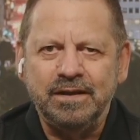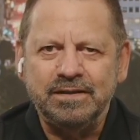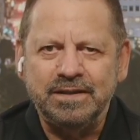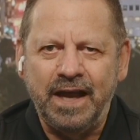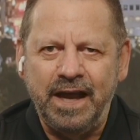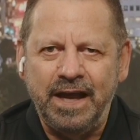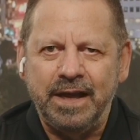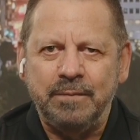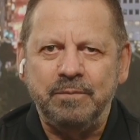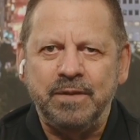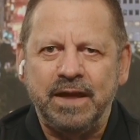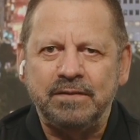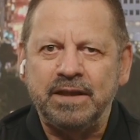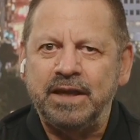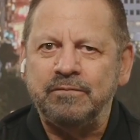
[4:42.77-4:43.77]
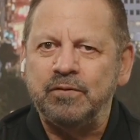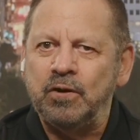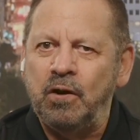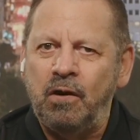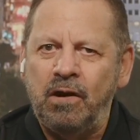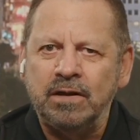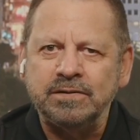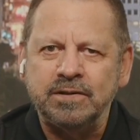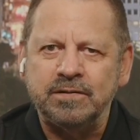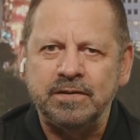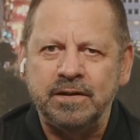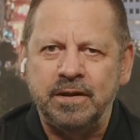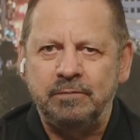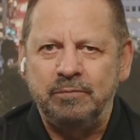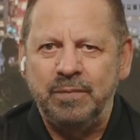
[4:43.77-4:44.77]
time that they've lost
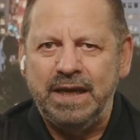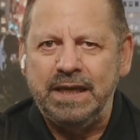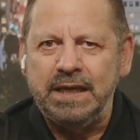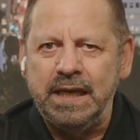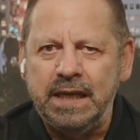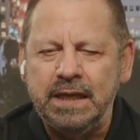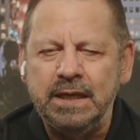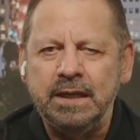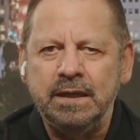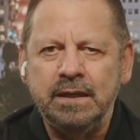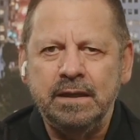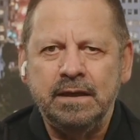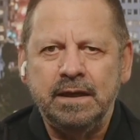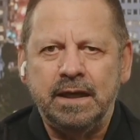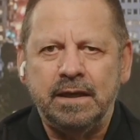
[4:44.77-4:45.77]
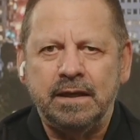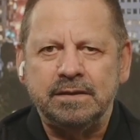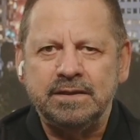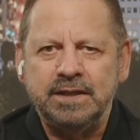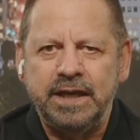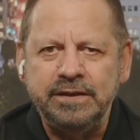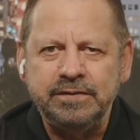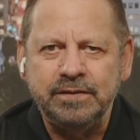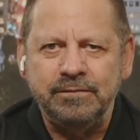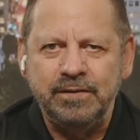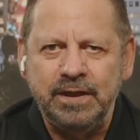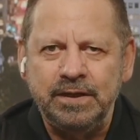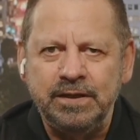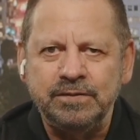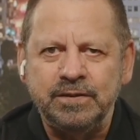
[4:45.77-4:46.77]
a meaning, a sense of
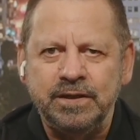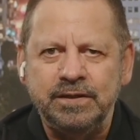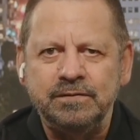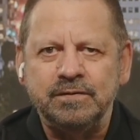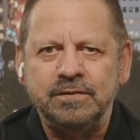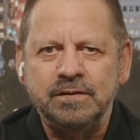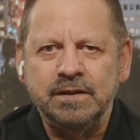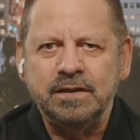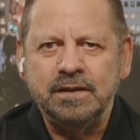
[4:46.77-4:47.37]
innocence,